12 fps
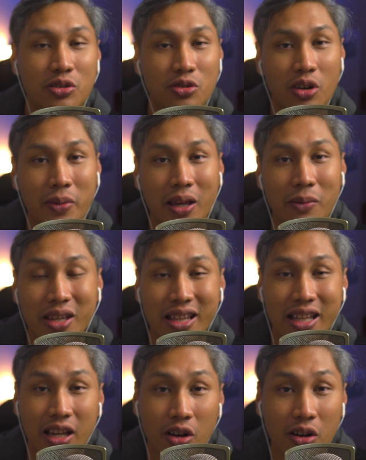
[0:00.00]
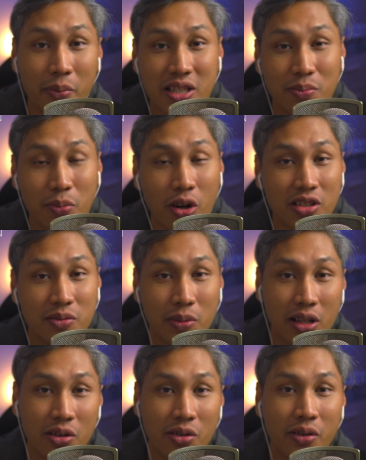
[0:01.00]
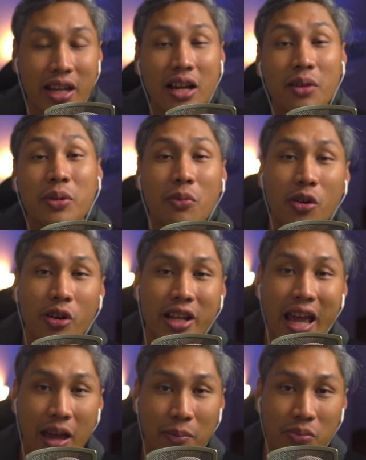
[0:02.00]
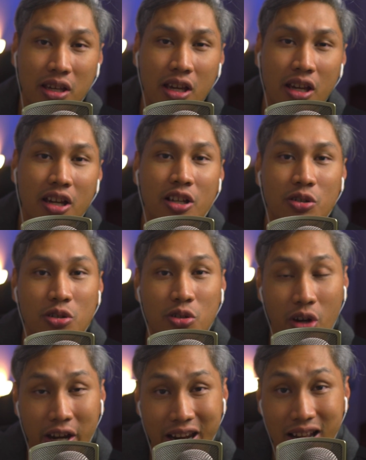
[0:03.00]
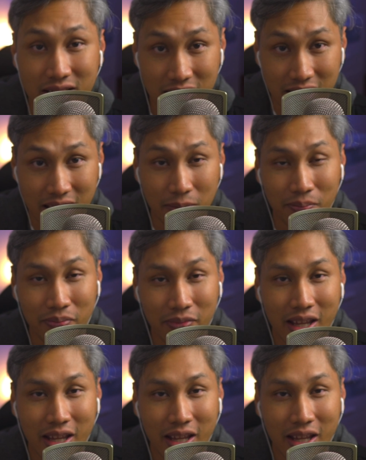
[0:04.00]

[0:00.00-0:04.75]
drop them in the comments box below and I'll be more than happy to try and answer them.